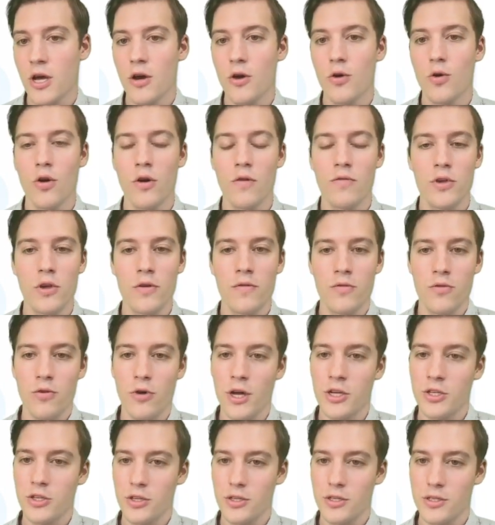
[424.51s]
or if you have
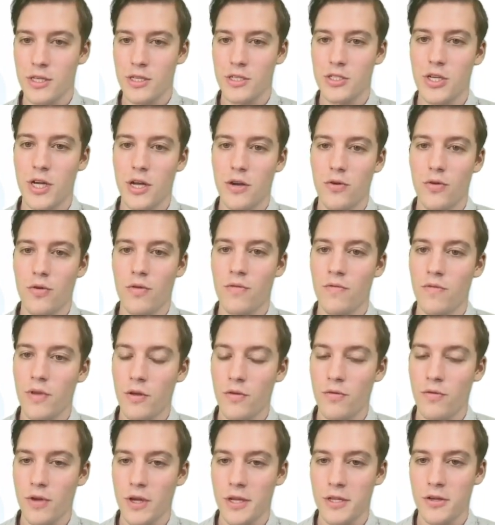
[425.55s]
questions in general, feel
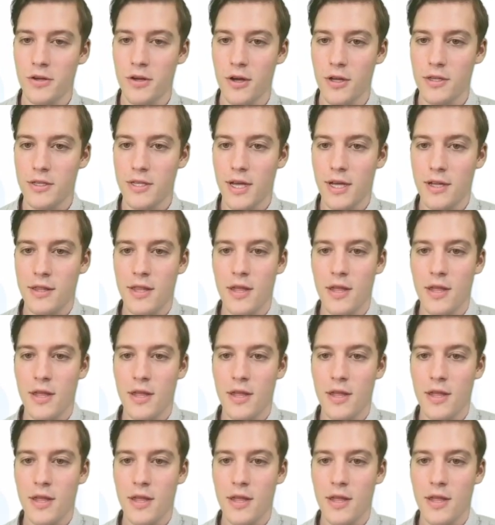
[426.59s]
free to contact